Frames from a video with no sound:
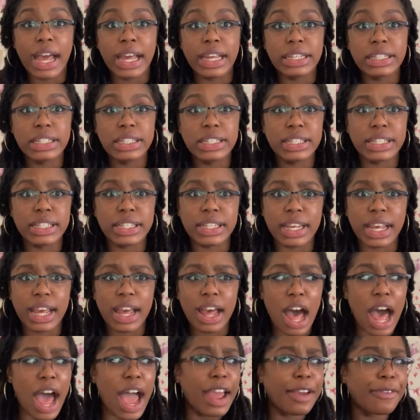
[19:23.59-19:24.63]
And yeah,
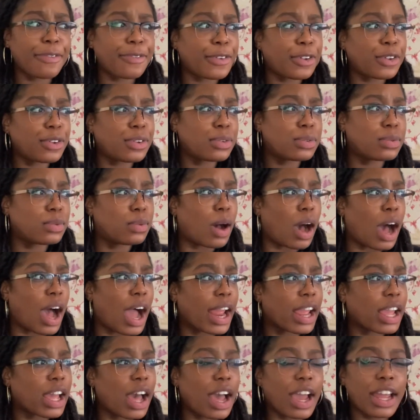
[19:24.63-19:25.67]
I thought
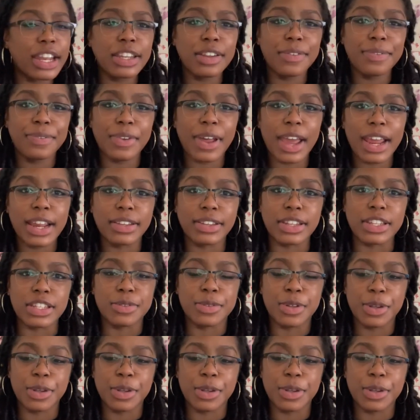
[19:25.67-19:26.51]
I kind of like this.